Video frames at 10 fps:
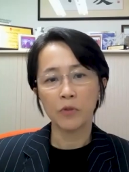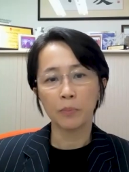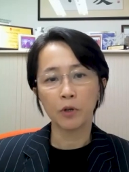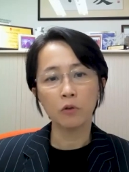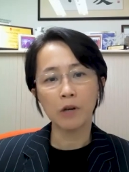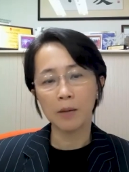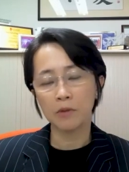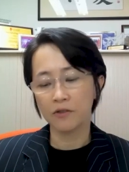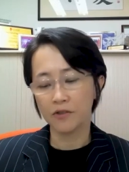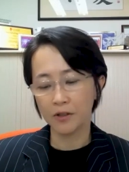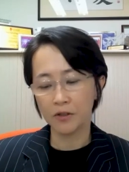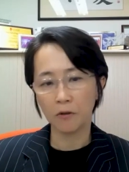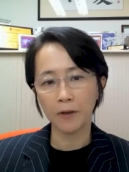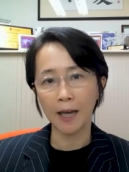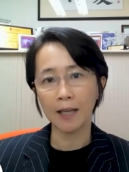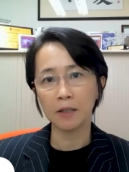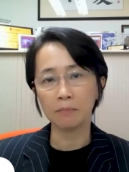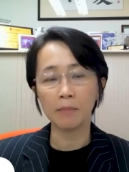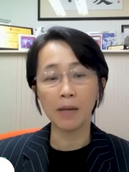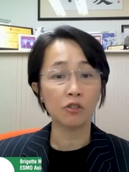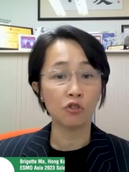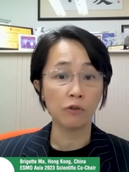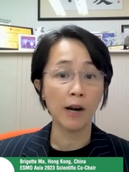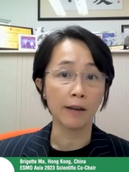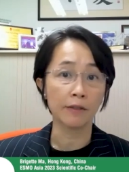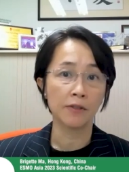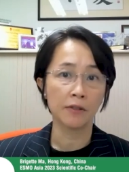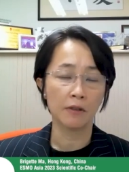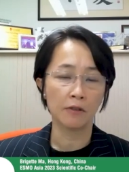The program consists of eight main tracks.